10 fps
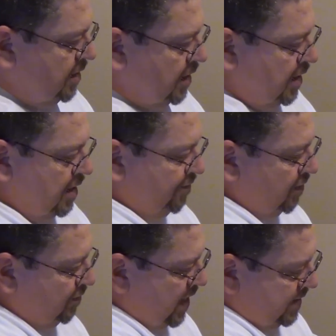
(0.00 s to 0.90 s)
uh, if
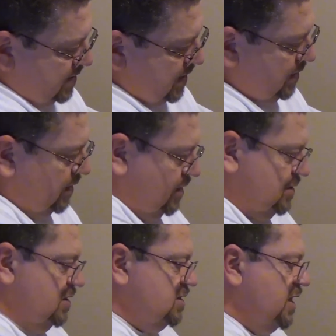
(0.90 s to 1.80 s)
you've not seen these,
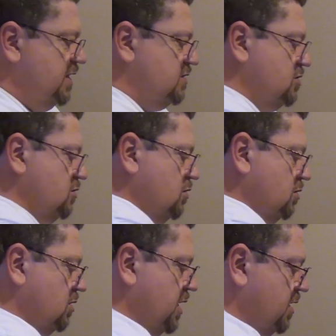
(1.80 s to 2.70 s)
these heads do,
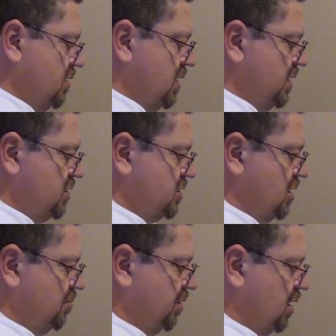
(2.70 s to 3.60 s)
they, they just
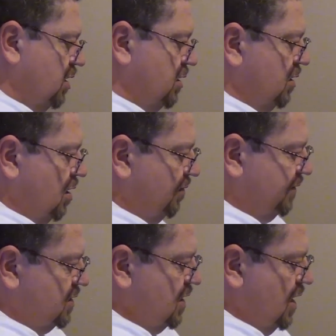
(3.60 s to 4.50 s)
unplug off
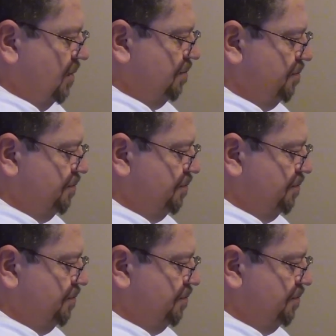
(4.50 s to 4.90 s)
the top.